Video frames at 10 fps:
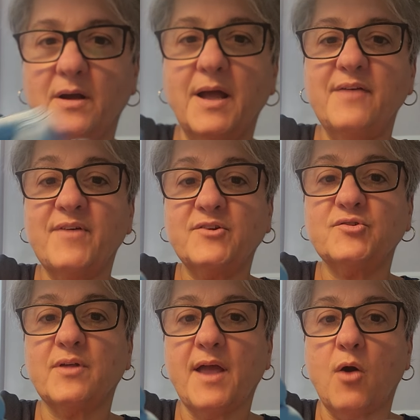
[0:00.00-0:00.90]

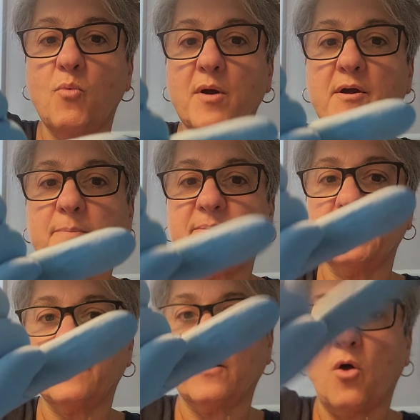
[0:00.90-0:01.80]
Eventually I'll work up to
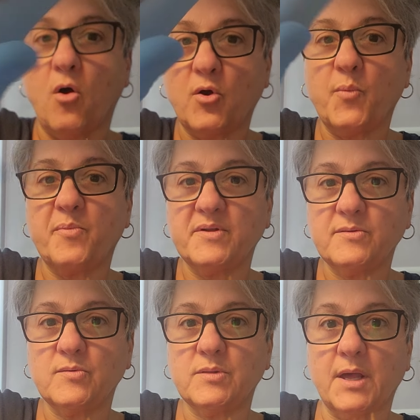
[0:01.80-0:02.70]
the longer
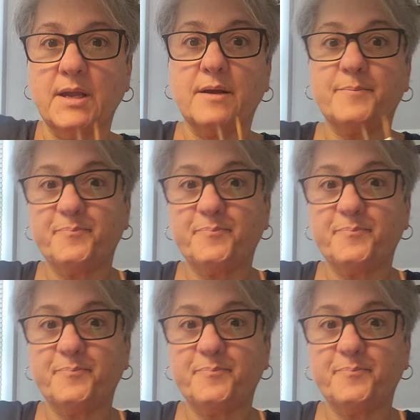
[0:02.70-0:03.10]
bristles like